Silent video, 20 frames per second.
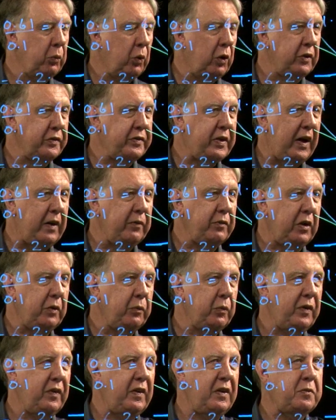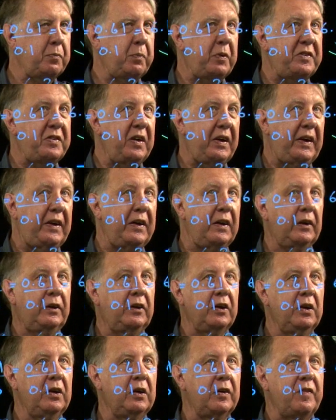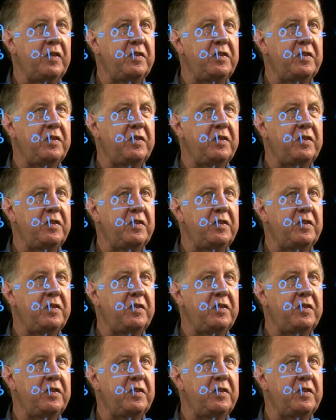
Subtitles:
what's happening with this particular curve,